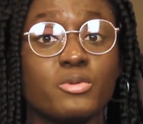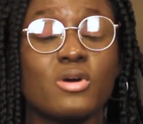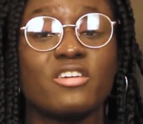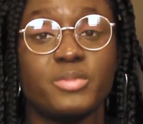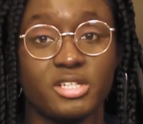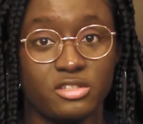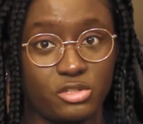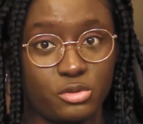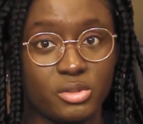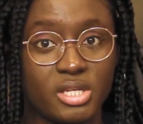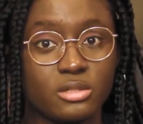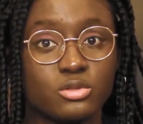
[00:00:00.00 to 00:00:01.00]
people who have been in
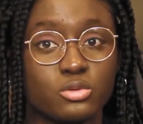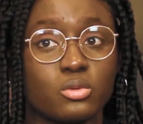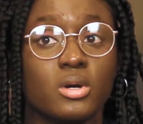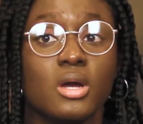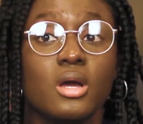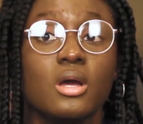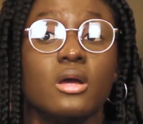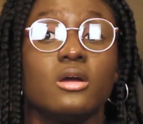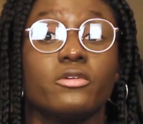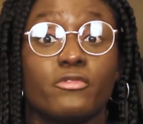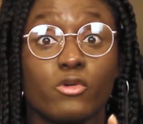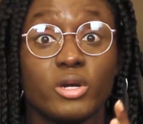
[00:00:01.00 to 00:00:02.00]
the uk so
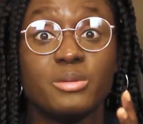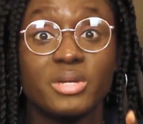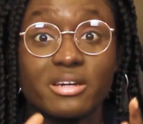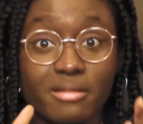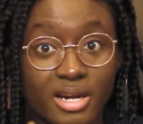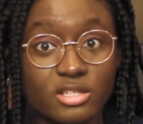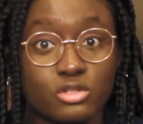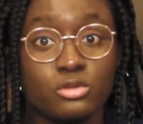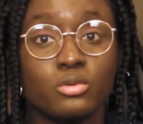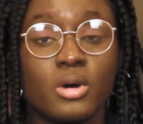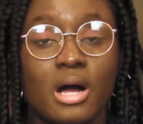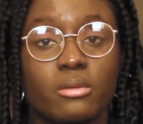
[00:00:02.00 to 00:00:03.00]
for
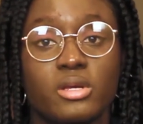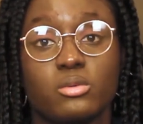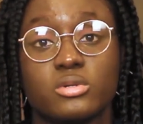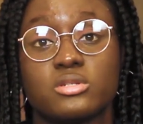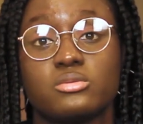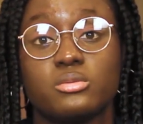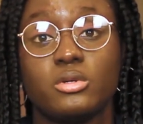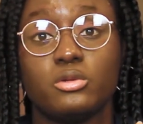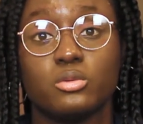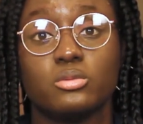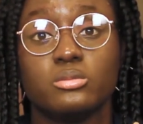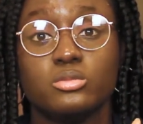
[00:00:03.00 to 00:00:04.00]
immigrants, you know how it was, you
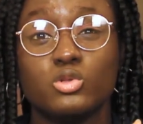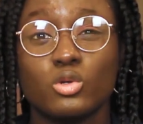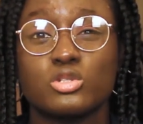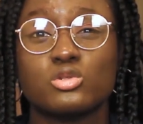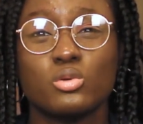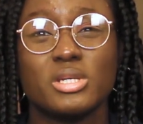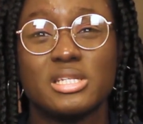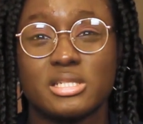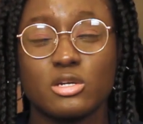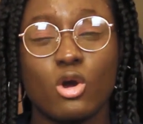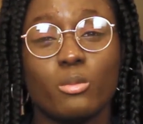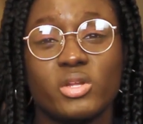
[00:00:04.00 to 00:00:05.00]
know, not so
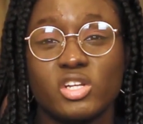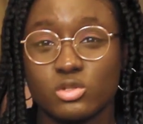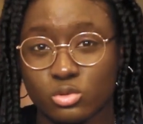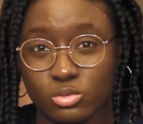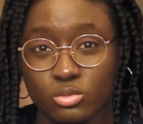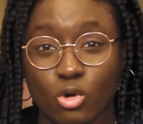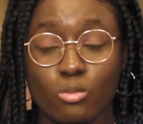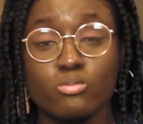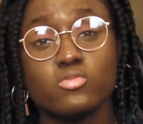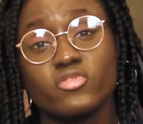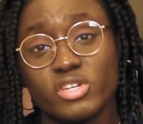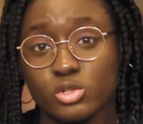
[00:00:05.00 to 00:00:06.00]
easy coming into or
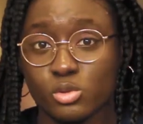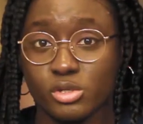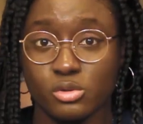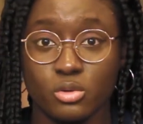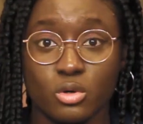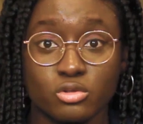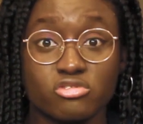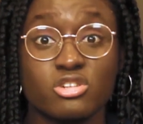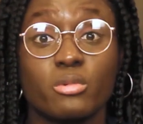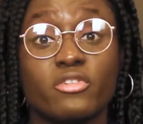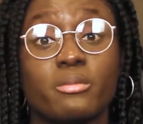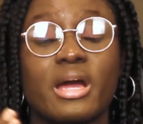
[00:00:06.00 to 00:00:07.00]
moving to a new country.
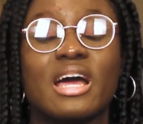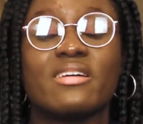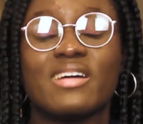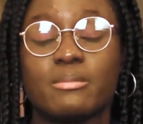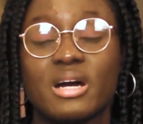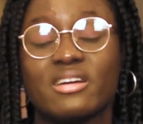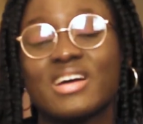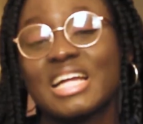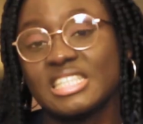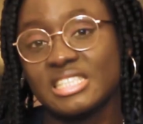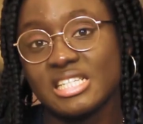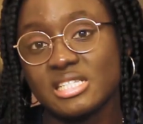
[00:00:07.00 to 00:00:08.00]
Some of you might have, might have
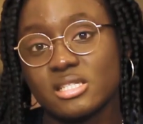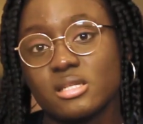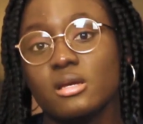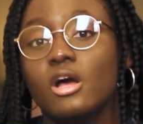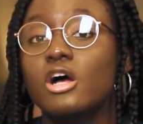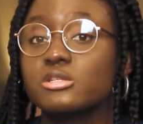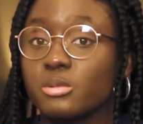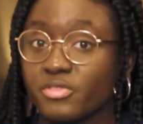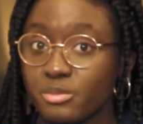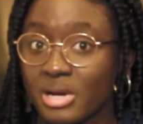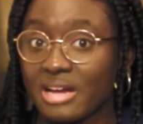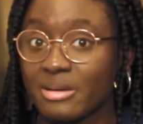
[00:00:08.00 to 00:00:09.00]
had it easy, some
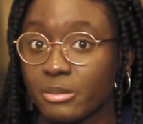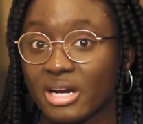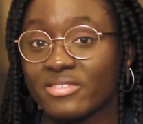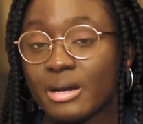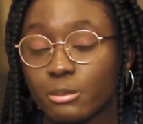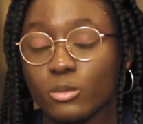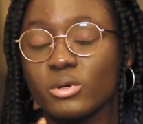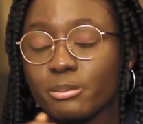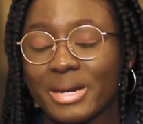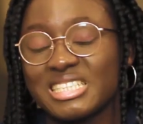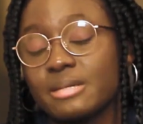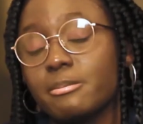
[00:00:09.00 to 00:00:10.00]
of you might, have, might,
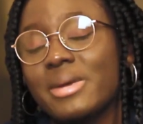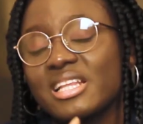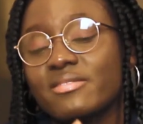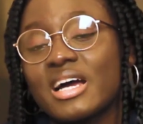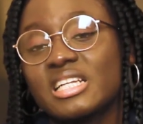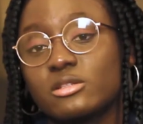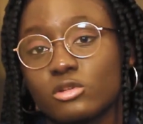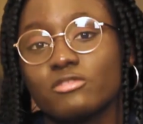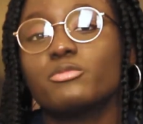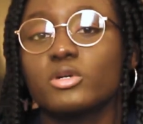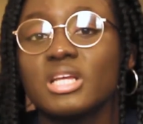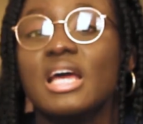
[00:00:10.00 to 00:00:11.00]
might, might have had it
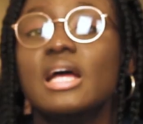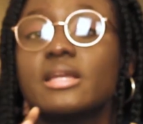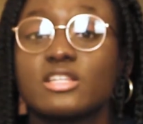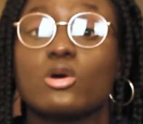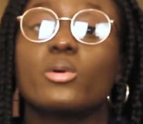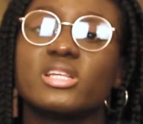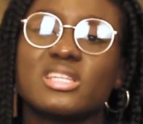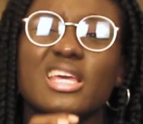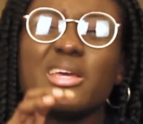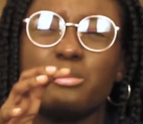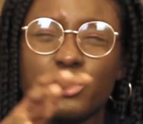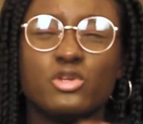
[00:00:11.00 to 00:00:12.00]
tough, but there's always
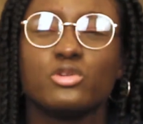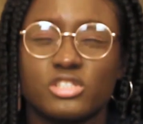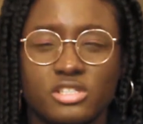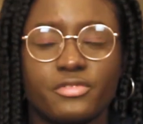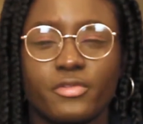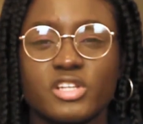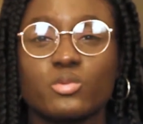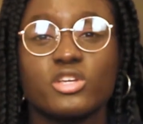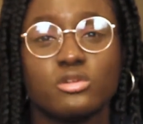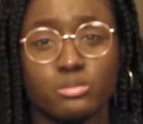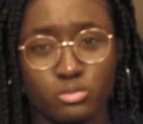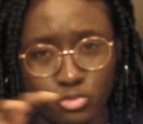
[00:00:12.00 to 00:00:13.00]
a huge difference
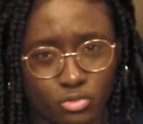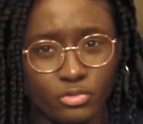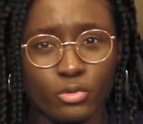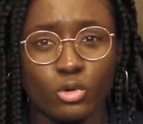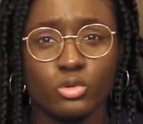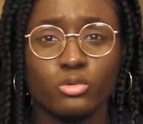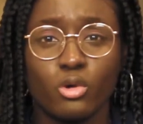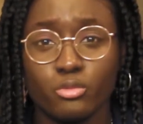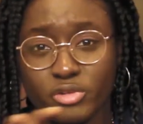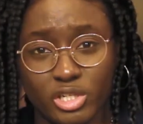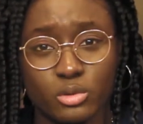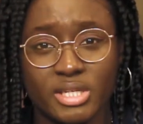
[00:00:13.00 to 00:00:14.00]
when you move or,
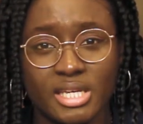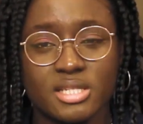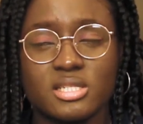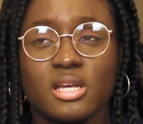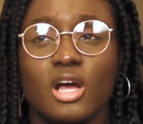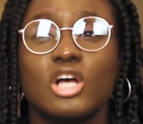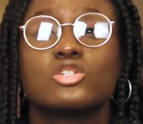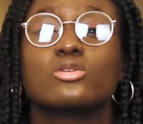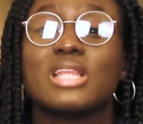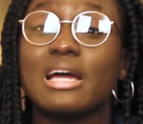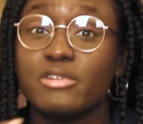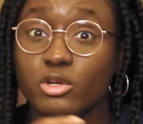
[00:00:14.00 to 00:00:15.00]
or relocate.
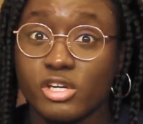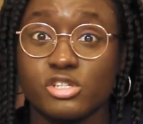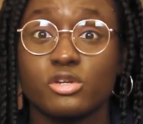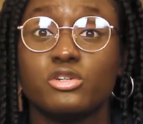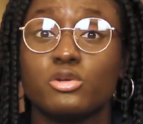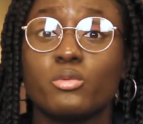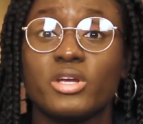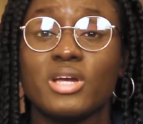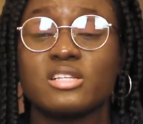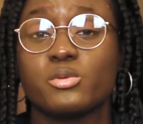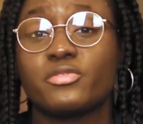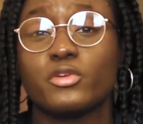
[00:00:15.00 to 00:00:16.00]
So that relocation, you know, when
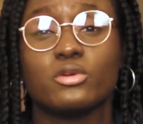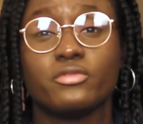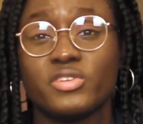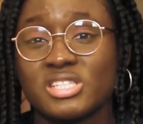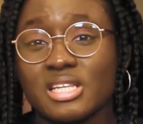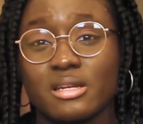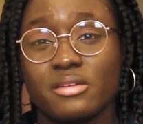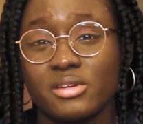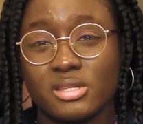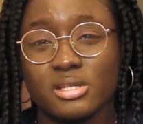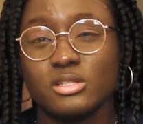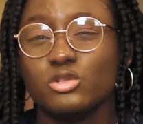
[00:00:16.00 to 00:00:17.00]
you have to wait for your visa and
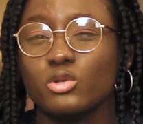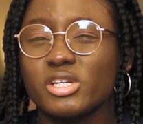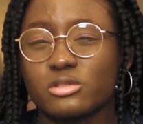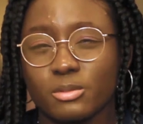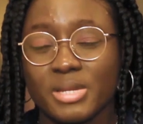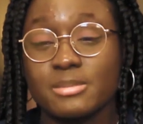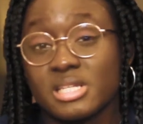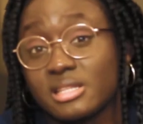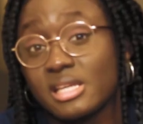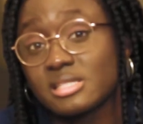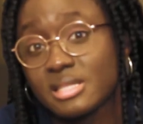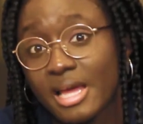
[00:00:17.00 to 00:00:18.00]
everything, it, sometimes it
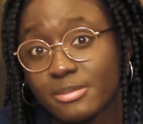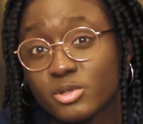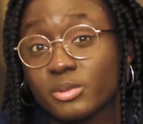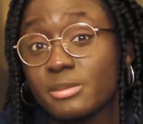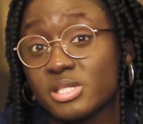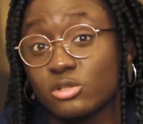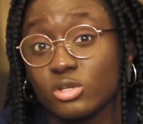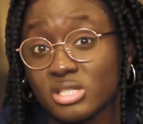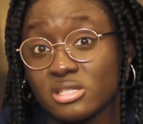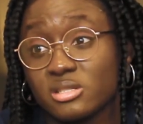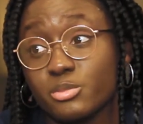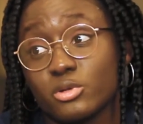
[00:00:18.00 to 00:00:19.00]
takes time, sometimes it
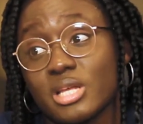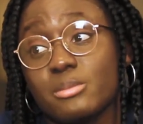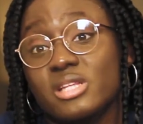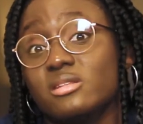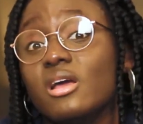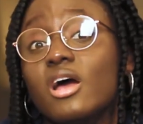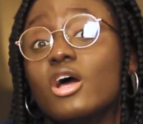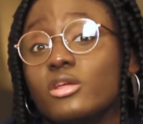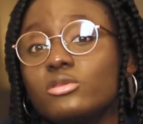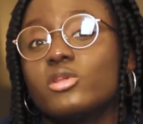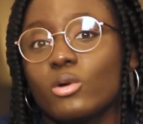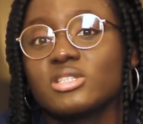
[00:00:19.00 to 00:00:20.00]
doesn't, but I mean,
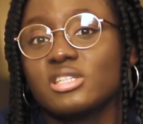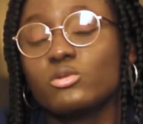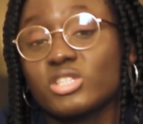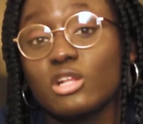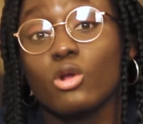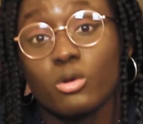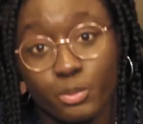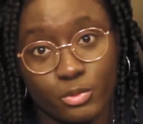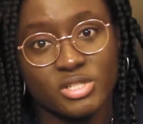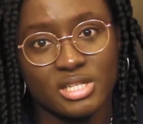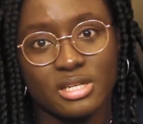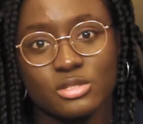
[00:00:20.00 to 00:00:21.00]
there was, it was a long
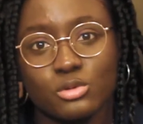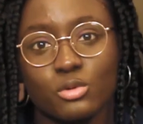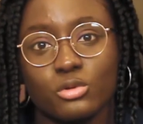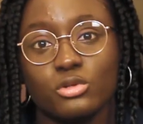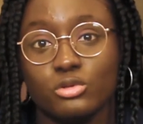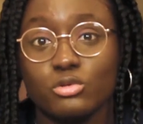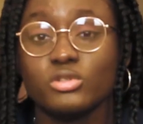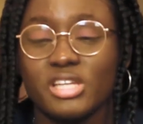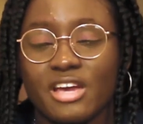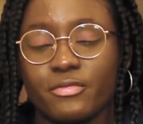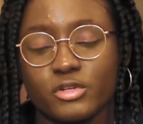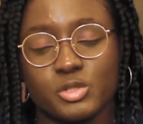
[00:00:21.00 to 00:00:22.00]
process, so you knew
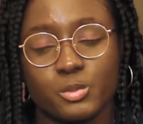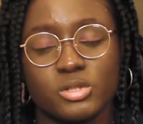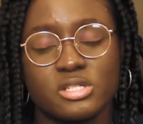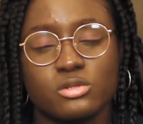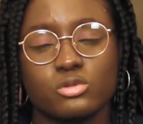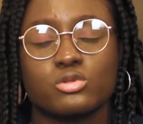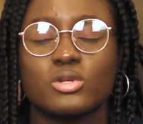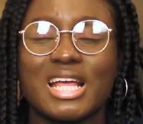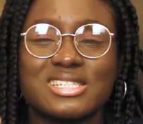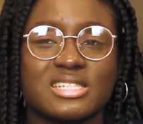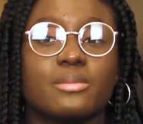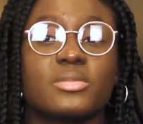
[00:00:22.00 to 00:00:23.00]
the efforts you put into. So
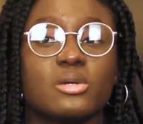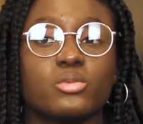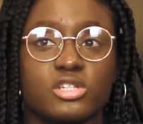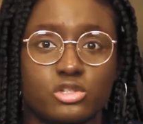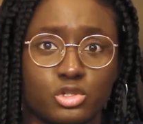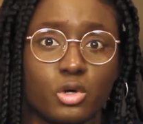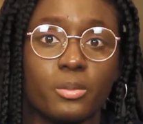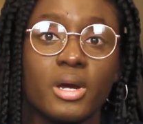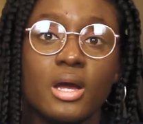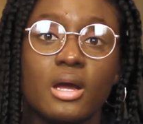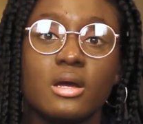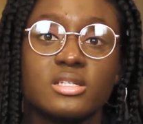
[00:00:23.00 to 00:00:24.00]
that's the same thing with the
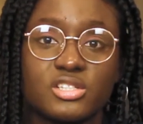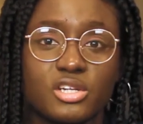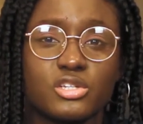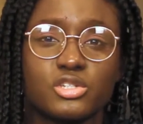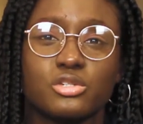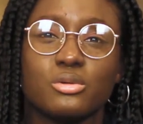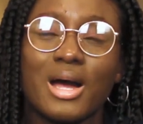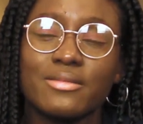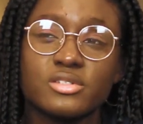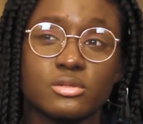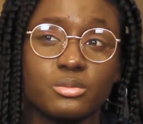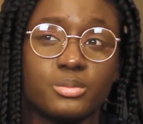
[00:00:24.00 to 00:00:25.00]
job search. You
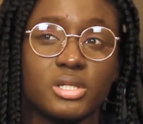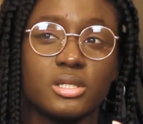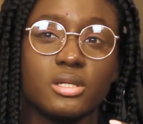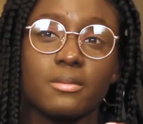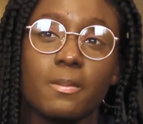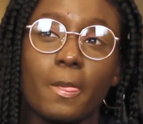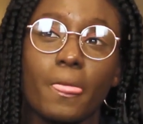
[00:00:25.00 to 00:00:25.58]
have to be,